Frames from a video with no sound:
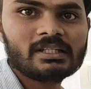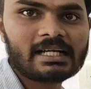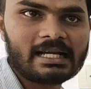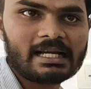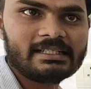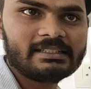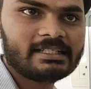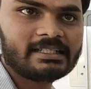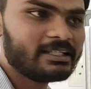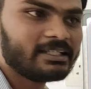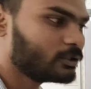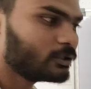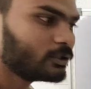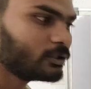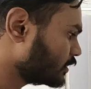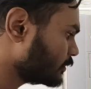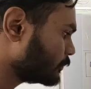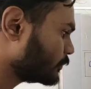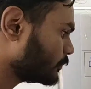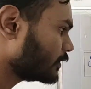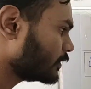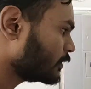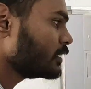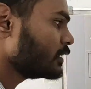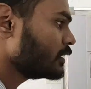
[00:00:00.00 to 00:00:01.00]
content to
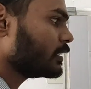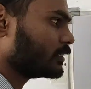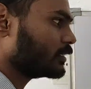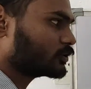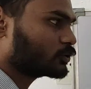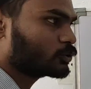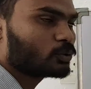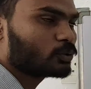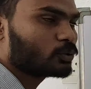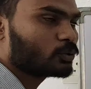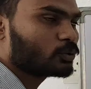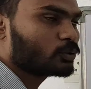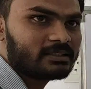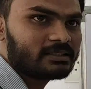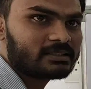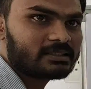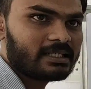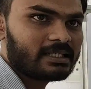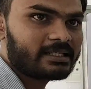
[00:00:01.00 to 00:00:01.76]
the students.